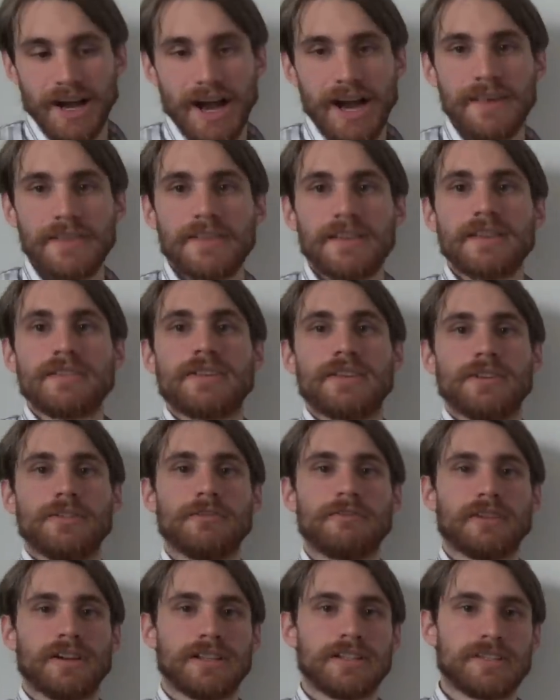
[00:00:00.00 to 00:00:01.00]
I think that
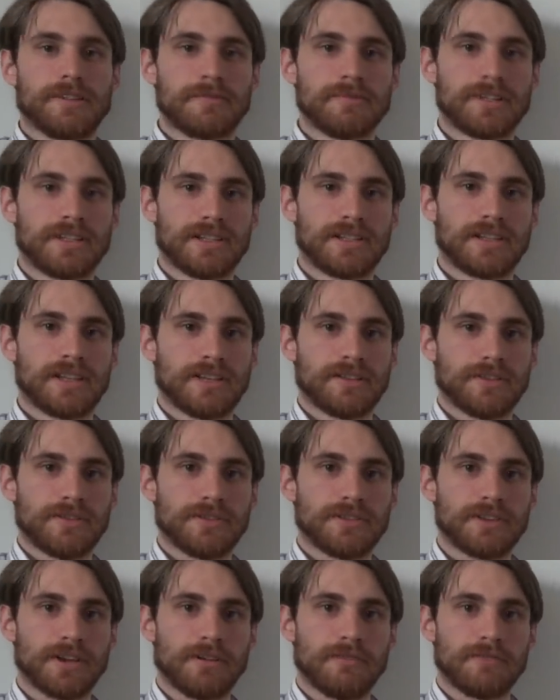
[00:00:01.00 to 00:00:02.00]
you'll find some success
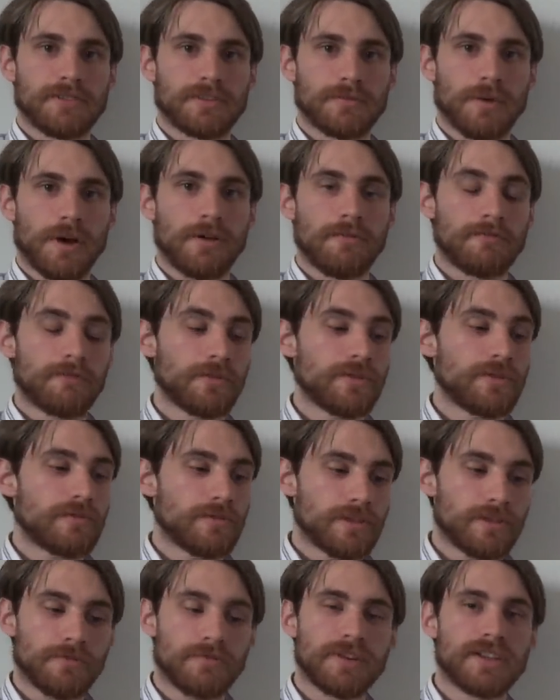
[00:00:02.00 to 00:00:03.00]
yourself as well, for
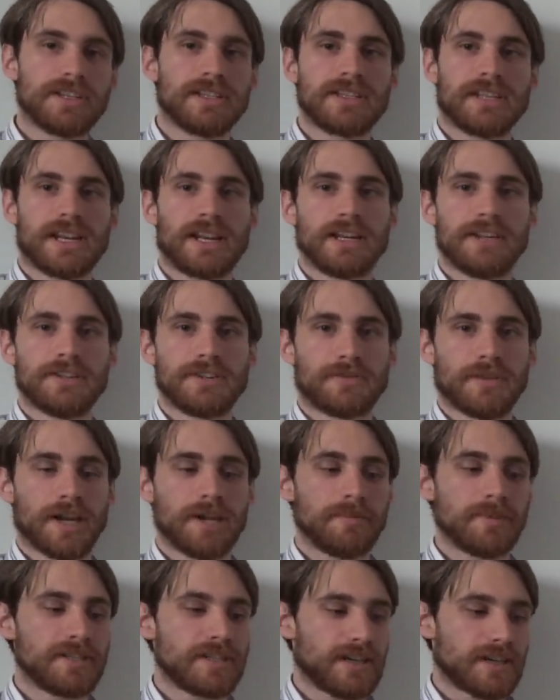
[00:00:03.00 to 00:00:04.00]
the reasons that I
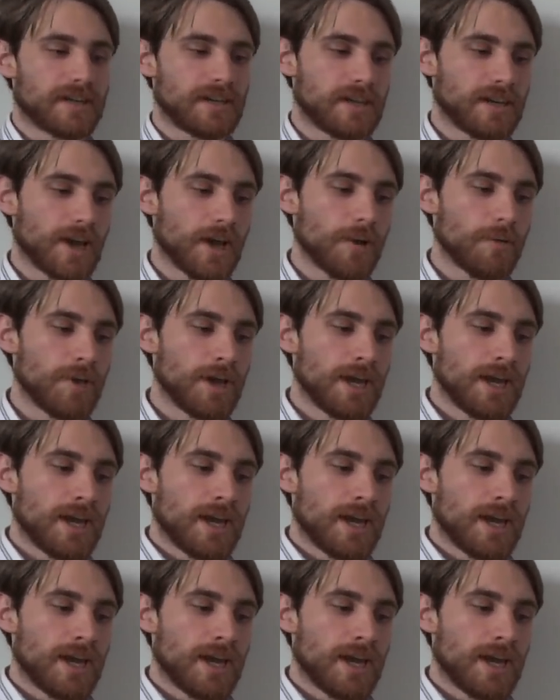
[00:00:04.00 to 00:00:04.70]
described a second ago.